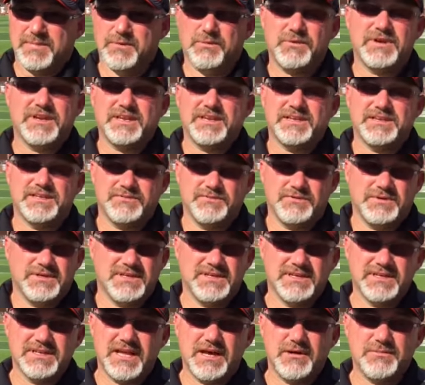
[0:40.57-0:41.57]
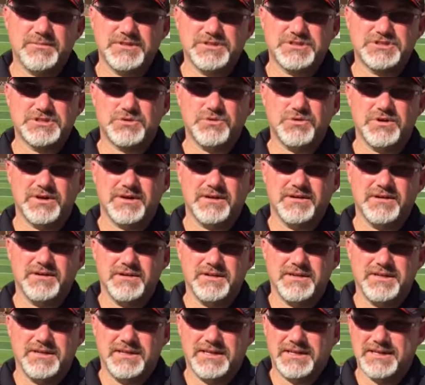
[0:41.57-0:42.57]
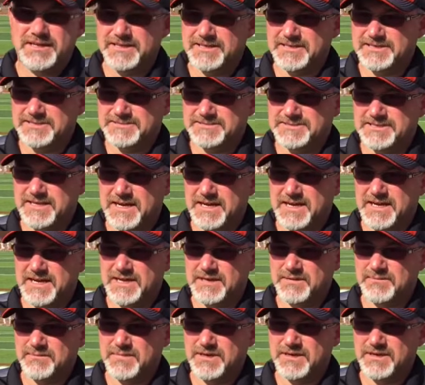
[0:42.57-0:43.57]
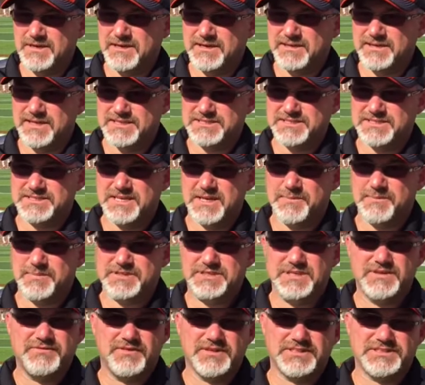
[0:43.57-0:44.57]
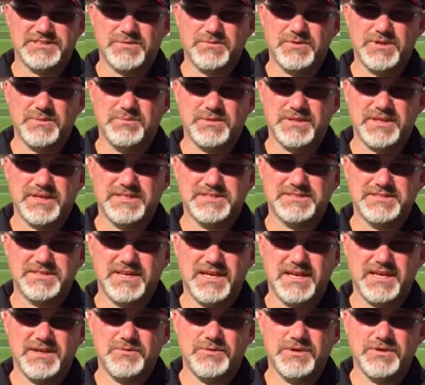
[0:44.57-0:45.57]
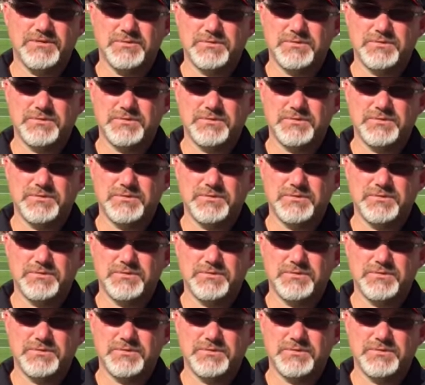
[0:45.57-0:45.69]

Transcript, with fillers: but we didn't, we didn't allow them to score and um, uh, that's the type of defense that we played today.